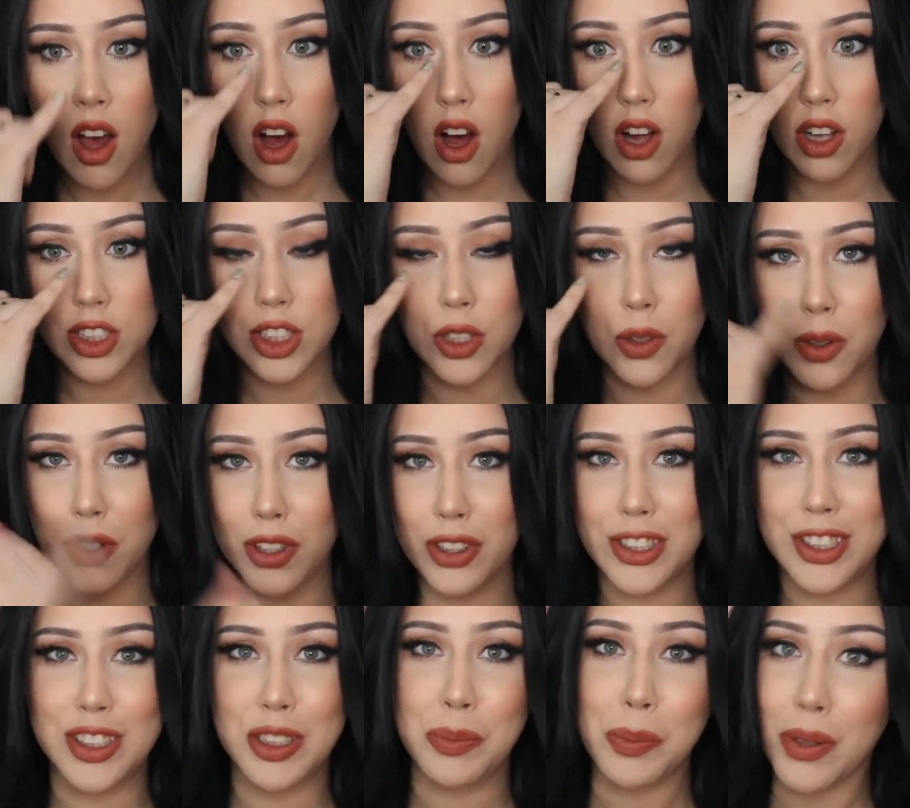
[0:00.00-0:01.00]
also look
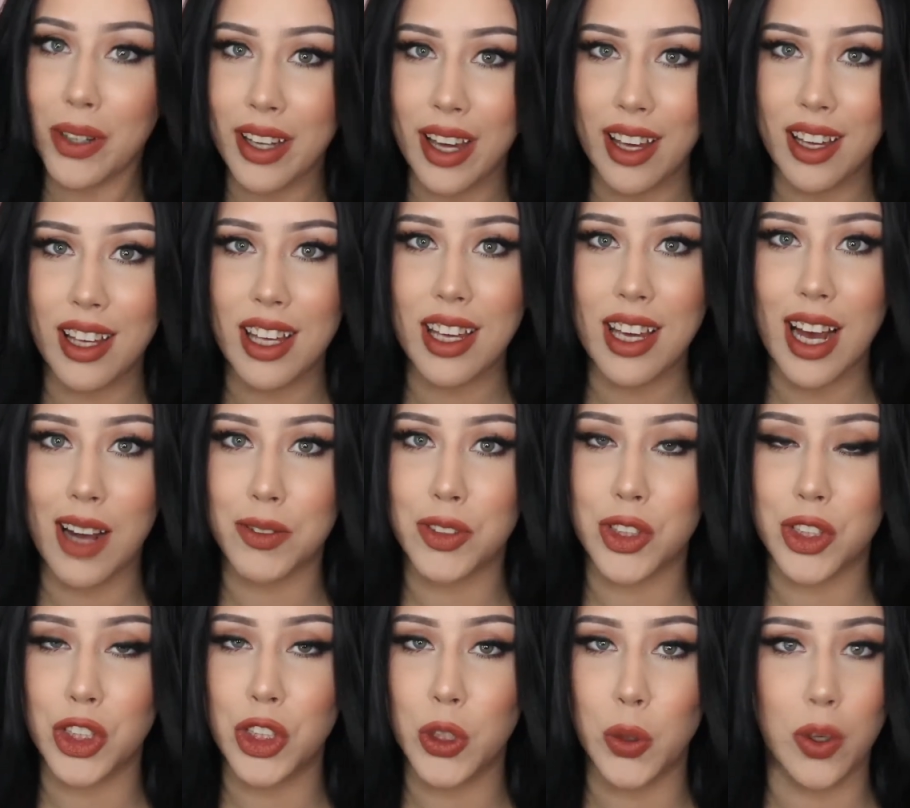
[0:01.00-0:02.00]
super cakey
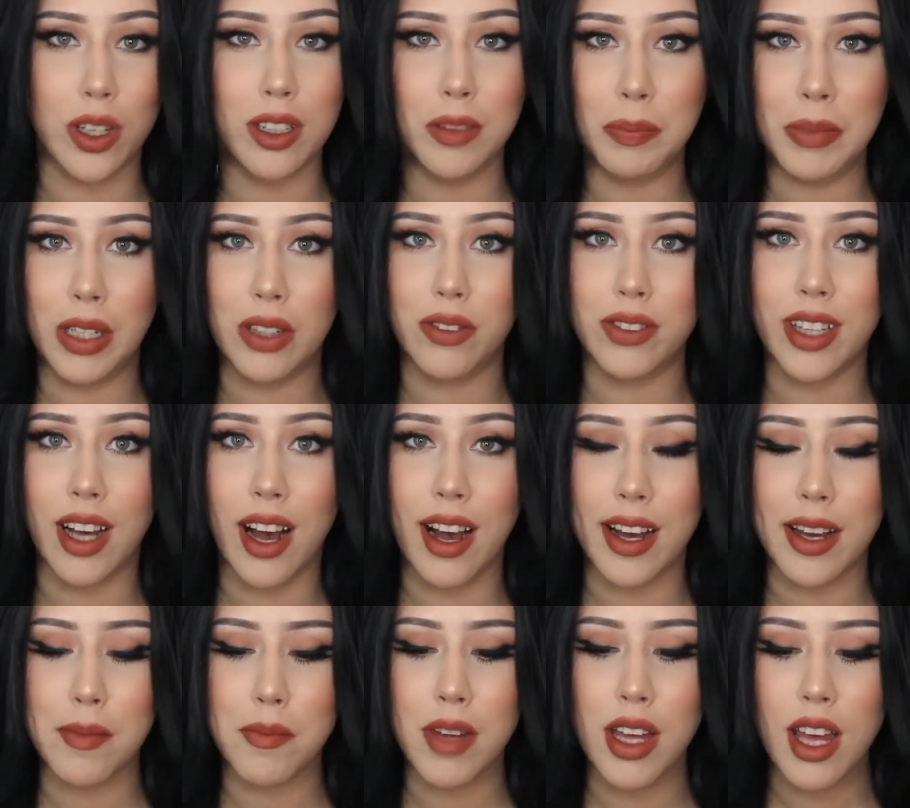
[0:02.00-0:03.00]
after a short amount of
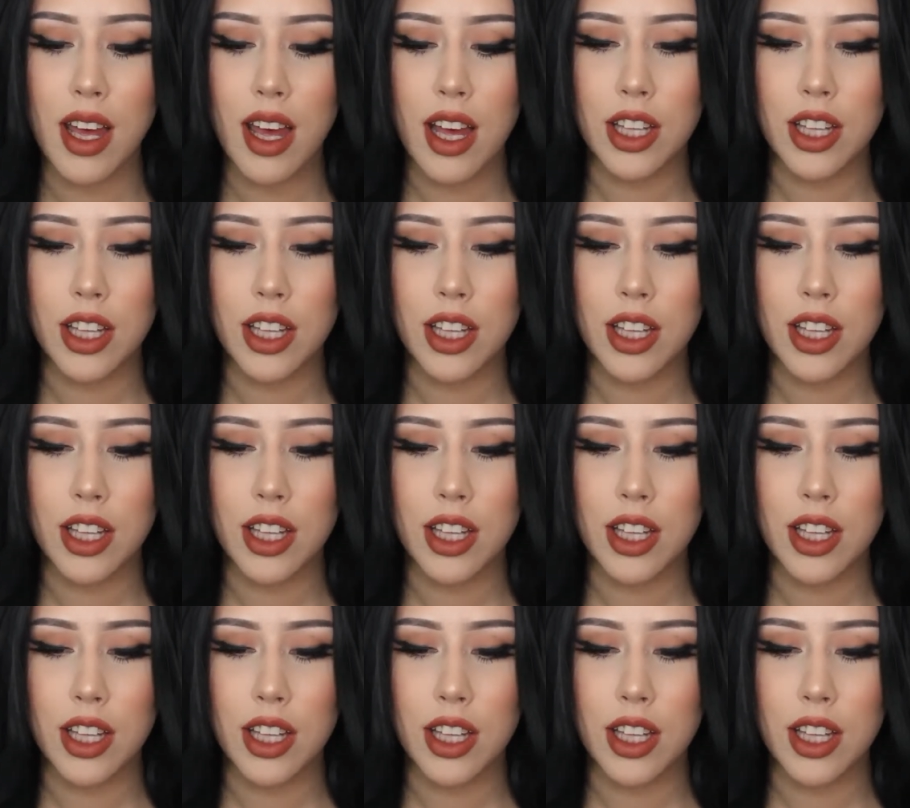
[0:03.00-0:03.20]
time,